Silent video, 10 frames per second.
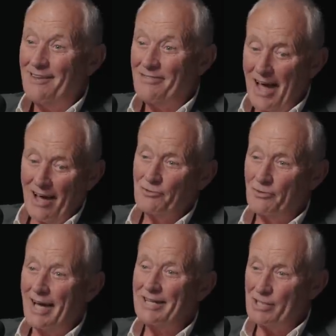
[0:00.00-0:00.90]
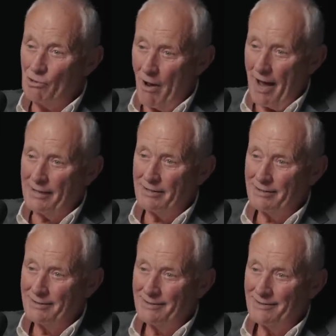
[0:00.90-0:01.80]
That 180 grand
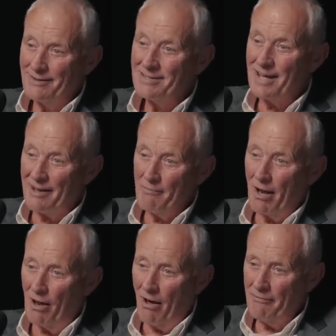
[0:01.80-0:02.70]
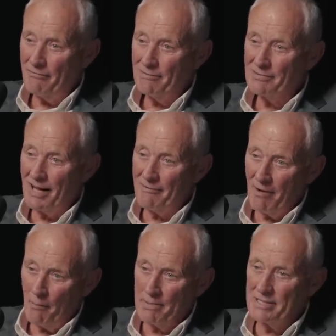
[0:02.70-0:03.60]
saved my life, saved
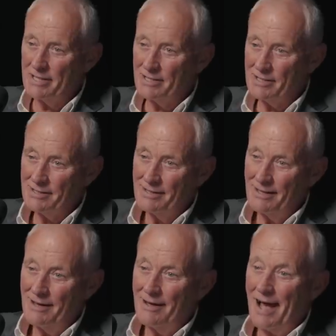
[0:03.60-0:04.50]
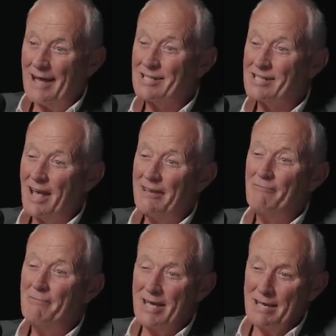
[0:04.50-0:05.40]
my business, and saved
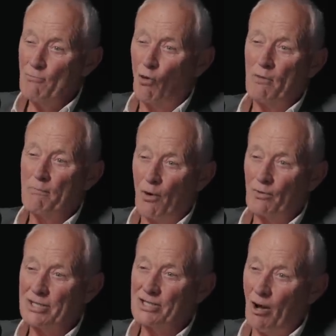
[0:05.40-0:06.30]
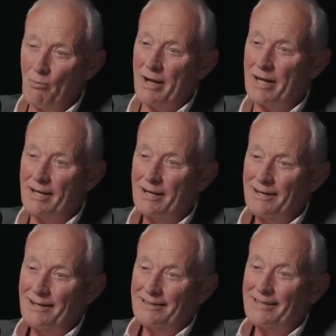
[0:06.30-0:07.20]
me, more importantly, showed me
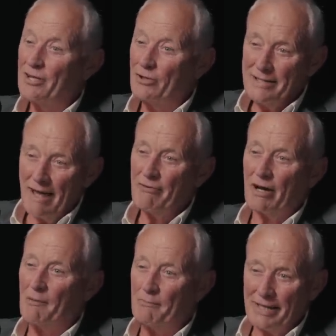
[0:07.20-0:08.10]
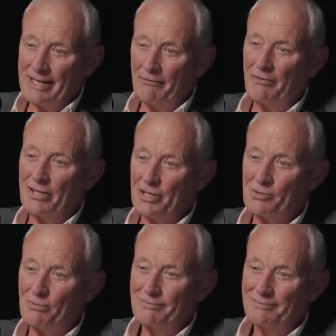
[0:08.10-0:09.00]
that you're never completely
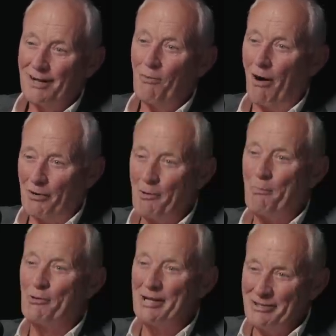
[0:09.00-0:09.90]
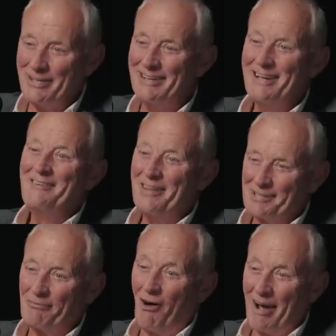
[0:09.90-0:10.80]
finished. You know, while you're breathing,
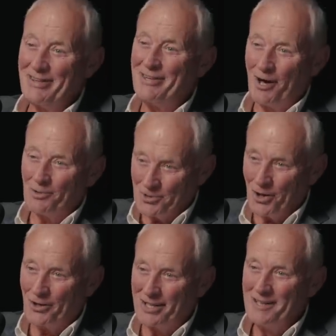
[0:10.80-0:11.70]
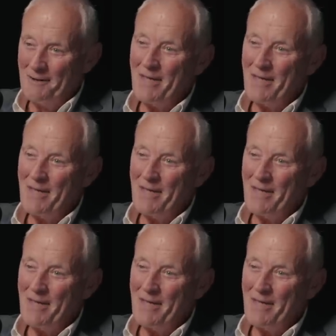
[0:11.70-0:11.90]
there's fighting the old dog.